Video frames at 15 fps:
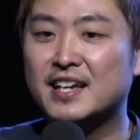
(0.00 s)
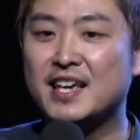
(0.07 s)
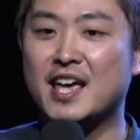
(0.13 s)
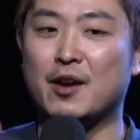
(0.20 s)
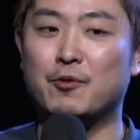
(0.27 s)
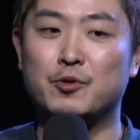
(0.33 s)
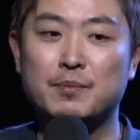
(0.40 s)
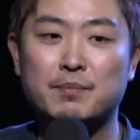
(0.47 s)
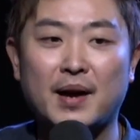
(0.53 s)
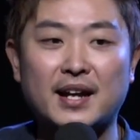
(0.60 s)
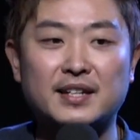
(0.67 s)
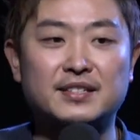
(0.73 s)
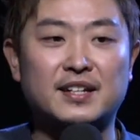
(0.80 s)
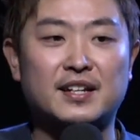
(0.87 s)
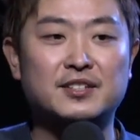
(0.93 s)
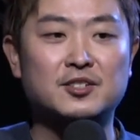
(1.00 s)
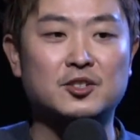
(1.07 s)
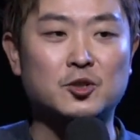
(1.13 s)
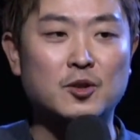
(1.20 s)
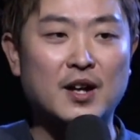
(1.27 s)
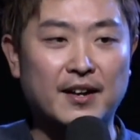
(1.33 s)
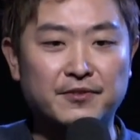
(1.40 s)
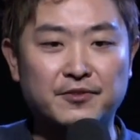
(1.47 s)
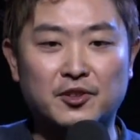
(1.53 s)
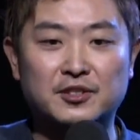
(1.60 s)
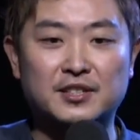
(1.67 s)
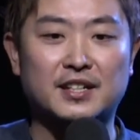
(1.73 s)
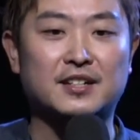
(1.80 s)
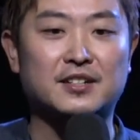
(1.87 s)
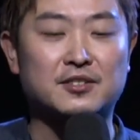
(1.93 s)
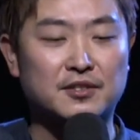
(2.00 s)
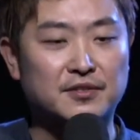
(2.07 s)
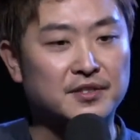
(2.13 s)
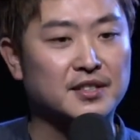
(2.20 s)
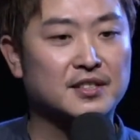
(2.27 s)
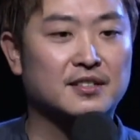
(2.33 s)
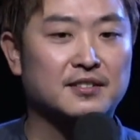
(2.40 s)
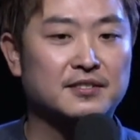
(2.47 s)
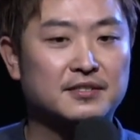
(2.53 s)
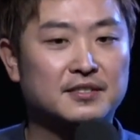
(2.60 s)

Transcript: and reminds us, you have forsaken your first love.